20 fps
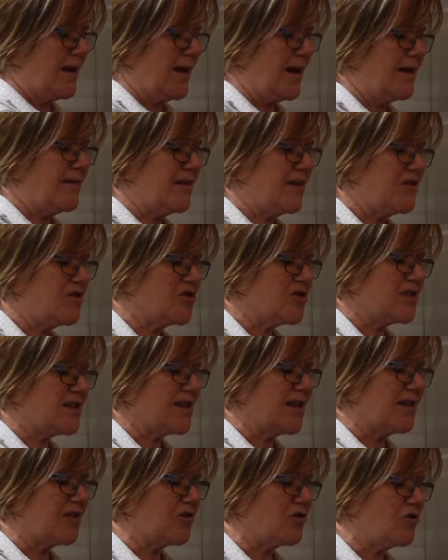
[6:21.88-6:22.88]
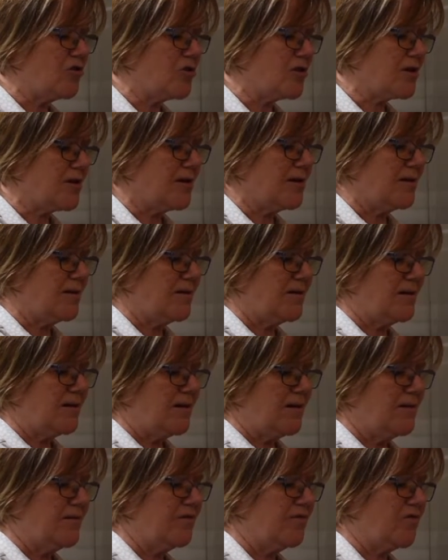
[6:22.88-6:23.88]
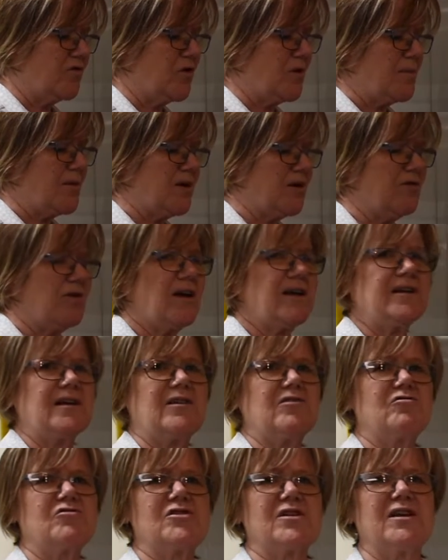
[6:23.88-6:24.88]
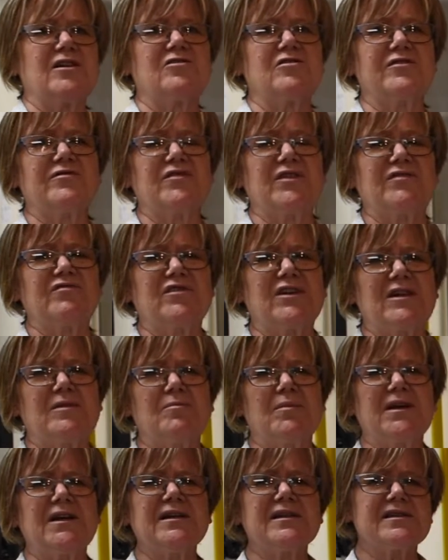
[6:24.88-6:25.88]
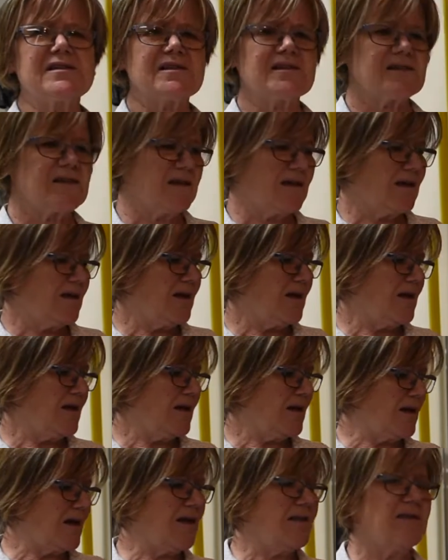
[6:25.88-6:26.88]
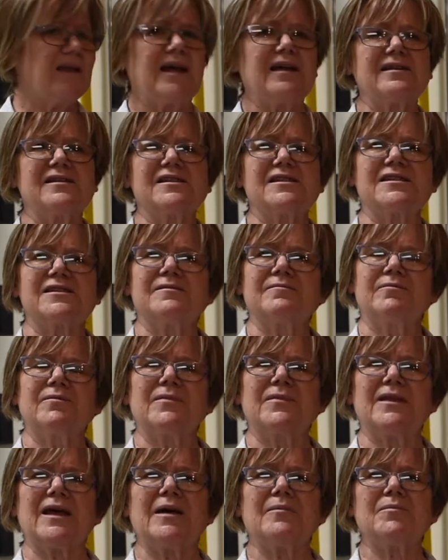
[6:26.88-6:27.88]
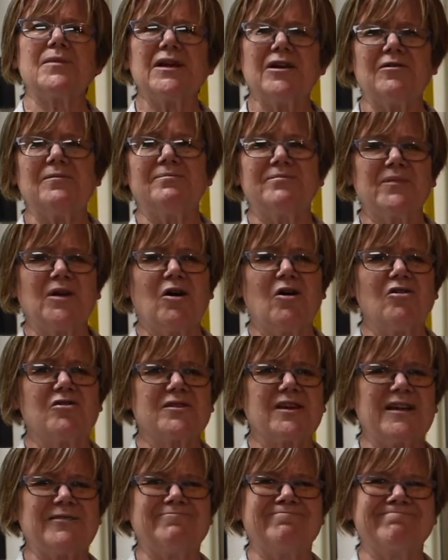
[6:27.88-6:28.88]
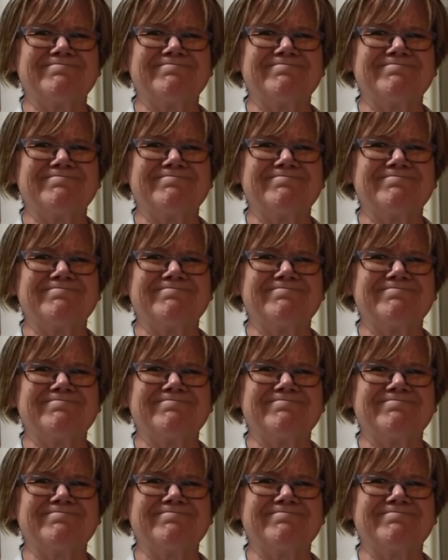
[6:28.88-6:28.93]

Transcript: And then just let it cook for about another 10 to 15 minutes, and that's that meal. All done.